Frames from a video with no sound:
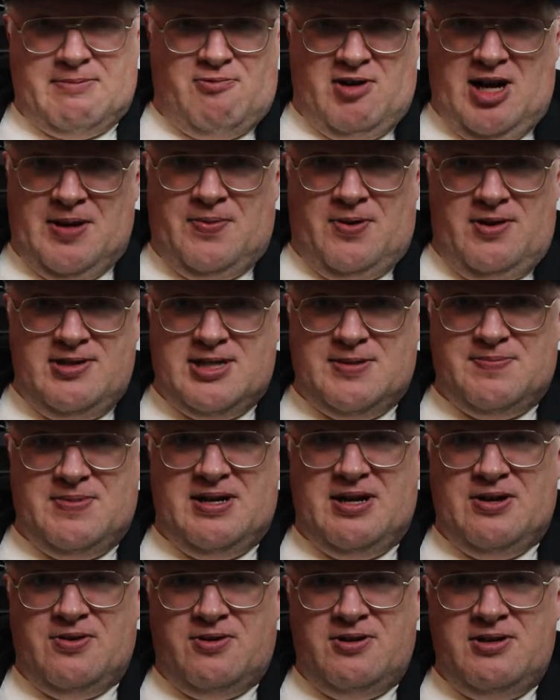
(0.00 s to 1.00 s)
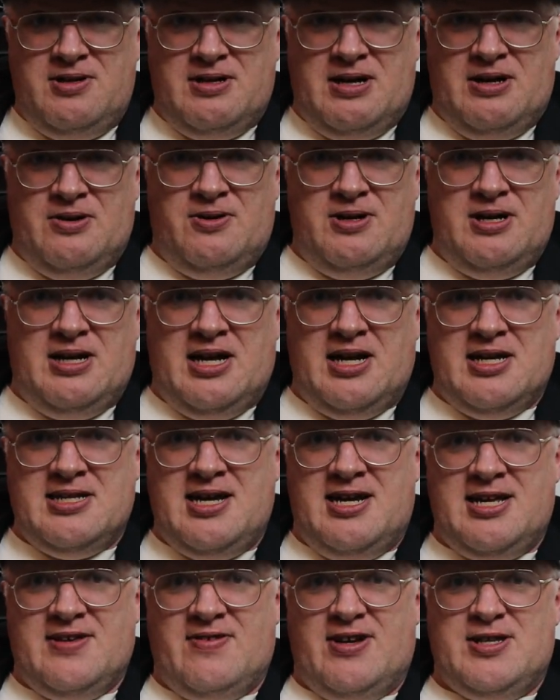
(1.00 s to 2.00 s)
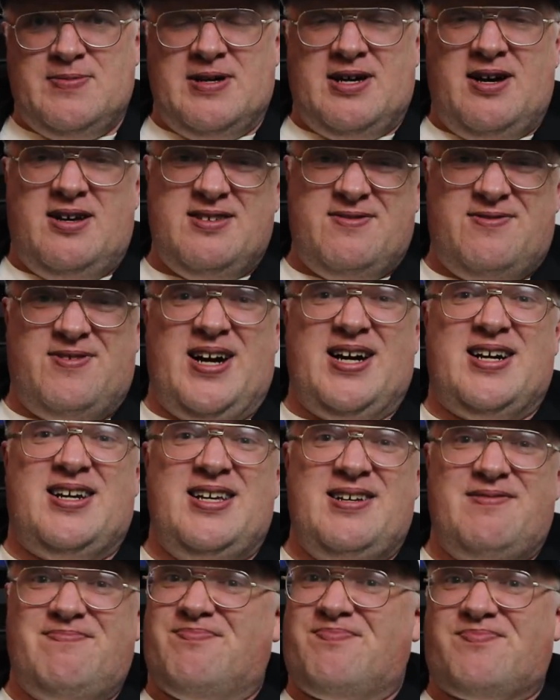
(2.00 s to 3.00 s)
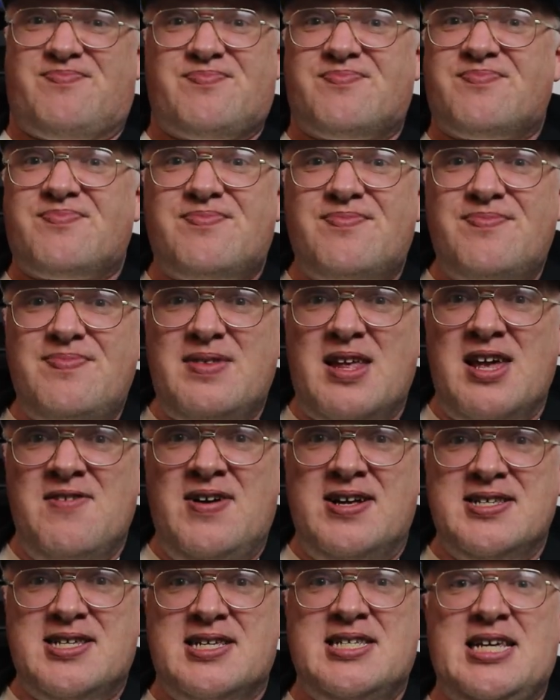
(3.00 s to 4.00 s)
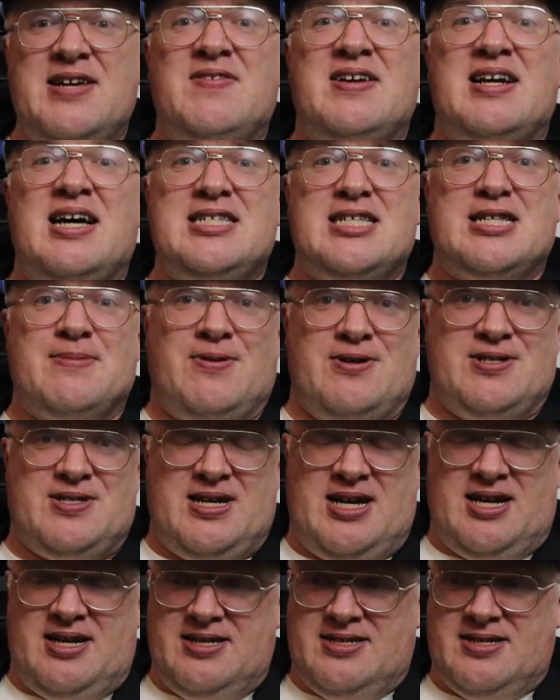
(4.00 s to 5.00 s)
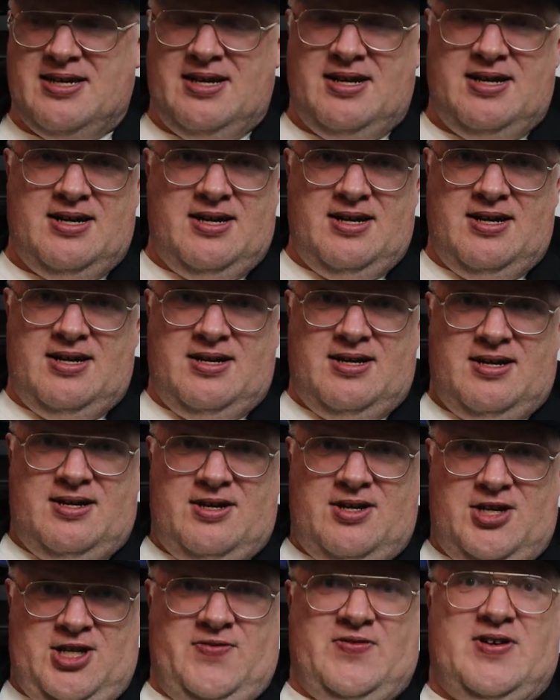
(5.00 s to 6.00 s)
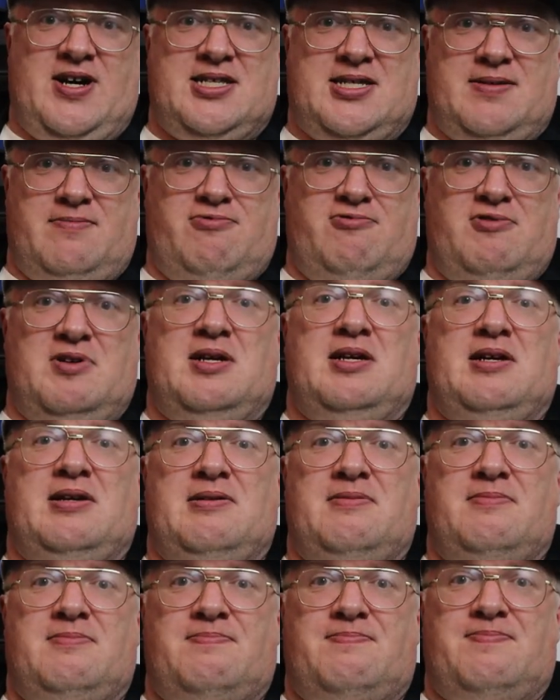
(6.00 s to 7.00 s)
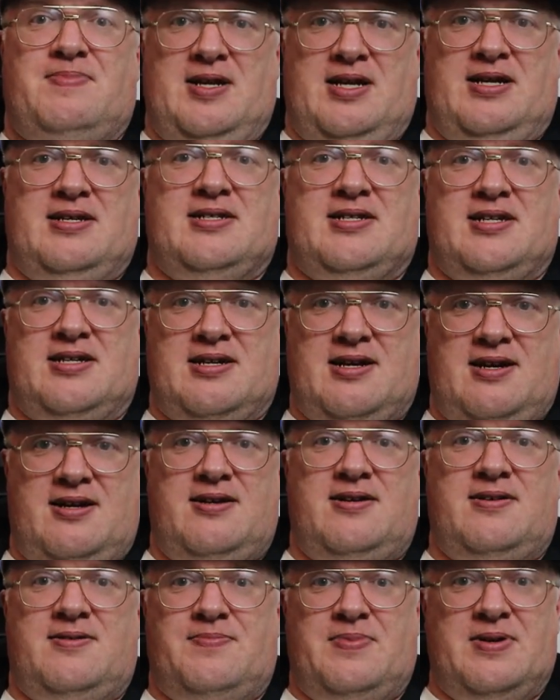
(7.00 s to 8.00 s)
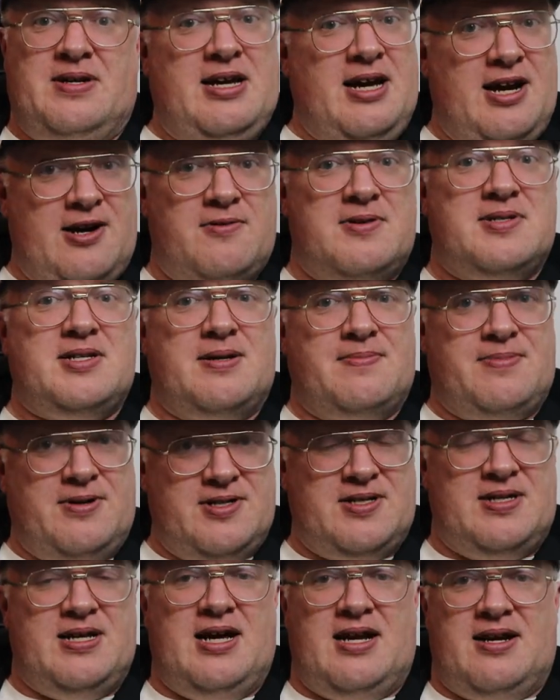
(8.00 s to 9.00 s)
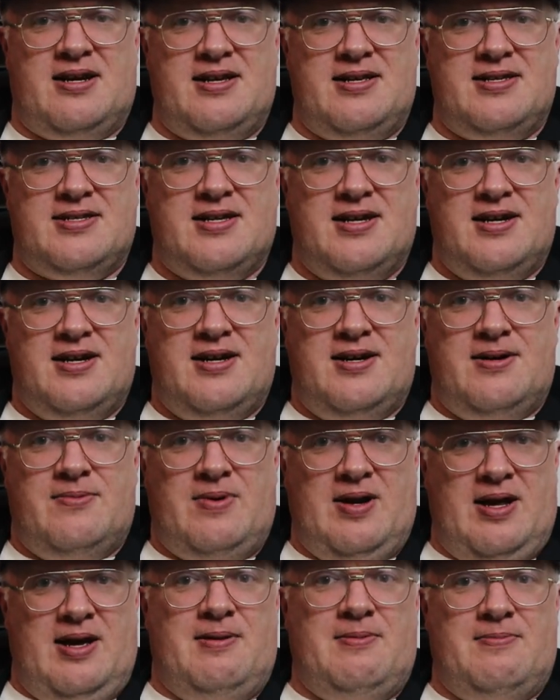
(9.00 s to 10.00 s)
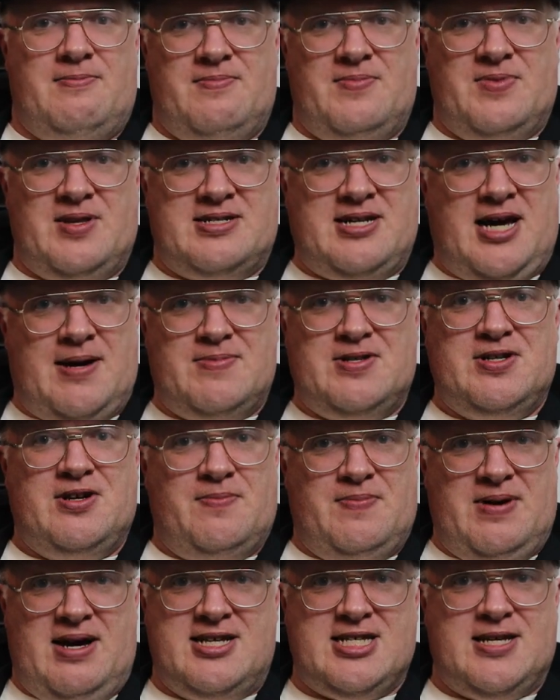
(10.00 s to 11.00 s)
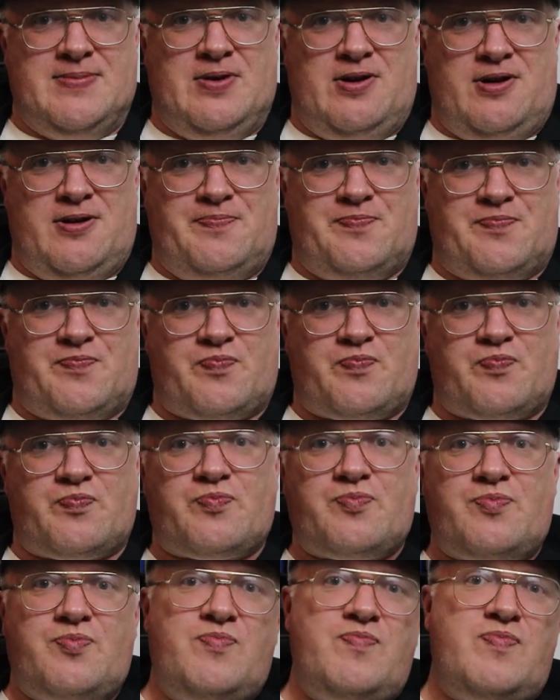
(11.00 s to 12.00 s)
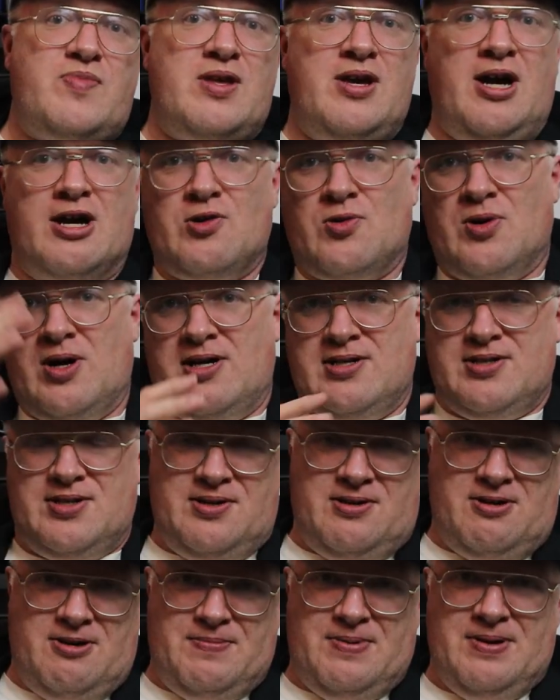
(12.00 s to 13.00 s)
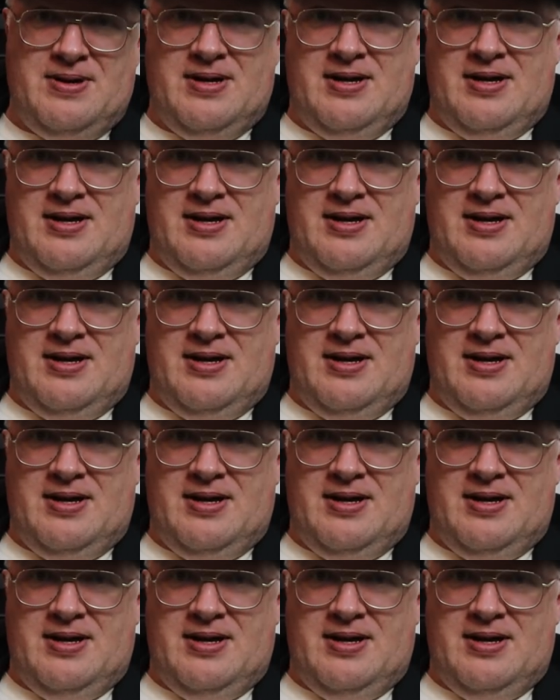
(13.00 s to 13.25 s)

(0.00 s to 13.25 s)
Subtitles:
like, Breakpoints has been annoyed a lot of tennis fans because, frankly, it feels like it's even less of the personalities. You've got some pretty blunt and clear but interesting personalities playing the top tier of basketball across Europe.